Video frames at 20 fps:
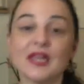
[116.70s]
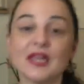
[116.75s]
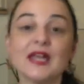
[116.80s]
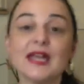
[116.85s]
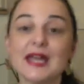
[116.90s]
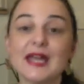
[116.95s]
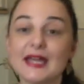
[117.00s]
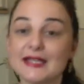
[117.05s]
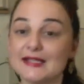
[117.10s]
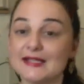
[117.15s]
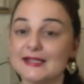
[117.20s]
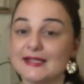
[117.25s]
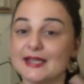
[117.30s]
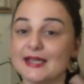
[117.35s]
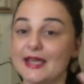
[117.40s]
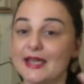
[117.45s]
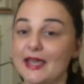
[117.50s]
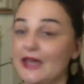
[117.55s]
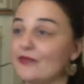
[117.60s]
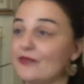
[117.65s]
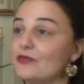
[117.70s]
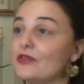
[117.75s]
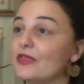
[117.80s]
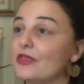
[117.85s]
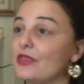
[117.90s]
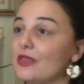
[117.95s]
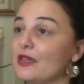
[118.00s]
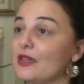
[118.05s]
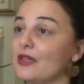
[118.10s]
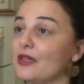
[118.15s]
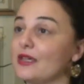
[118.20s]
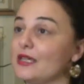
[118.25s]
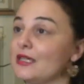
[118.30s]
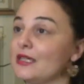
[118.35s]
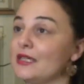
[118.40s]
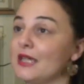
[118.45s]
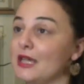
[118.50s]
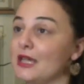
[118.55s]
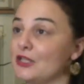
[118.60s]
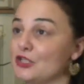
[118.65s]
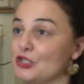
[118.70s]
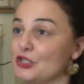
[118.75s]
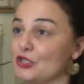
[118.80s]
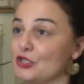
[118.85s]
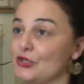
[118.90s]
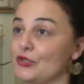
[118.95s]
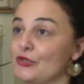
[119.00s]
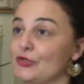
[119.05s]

As everything in nature.